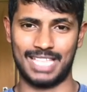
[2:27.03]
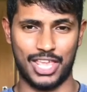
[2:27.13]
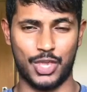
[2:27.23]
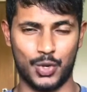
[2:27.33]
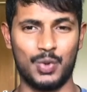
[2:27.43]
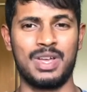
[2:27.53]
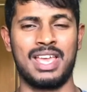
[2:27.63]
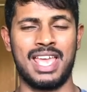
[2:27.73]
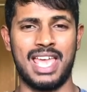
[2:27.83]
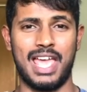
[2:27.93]
Thank you.
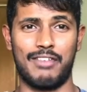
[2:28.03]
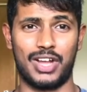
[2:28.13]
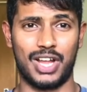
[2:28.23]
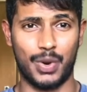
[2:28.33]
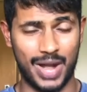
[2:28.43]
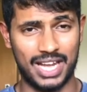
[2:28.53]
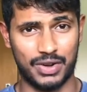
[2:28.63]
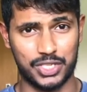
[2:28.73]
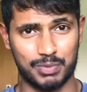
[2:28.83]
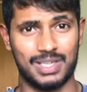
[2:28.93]
Have a great
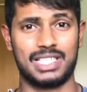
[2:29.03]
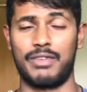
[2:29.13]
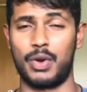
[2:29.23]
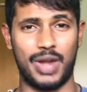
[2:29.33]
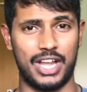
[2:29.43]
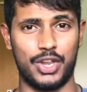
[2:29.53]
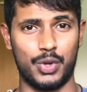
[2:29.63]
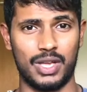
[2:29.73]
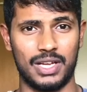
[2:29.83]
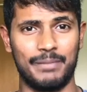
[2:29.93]
Christmas. Have a great
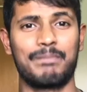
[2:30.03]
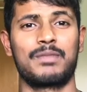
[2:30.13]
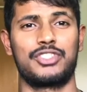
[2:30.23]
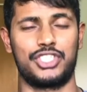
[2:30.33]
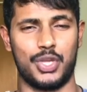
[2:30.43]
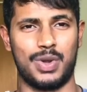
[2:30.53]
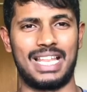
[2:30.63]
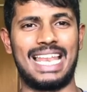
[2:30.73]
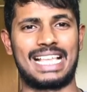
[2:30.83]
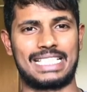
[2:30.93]
New Year. See you
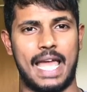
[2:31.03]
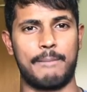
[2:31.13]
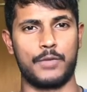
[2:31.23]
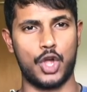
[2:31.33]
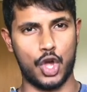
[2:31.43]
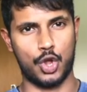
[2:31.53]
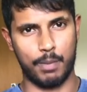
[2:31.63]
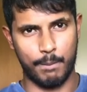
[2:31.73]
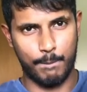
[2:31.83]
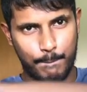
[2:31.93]
until next time.
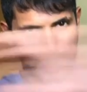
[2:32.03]
Goodbye.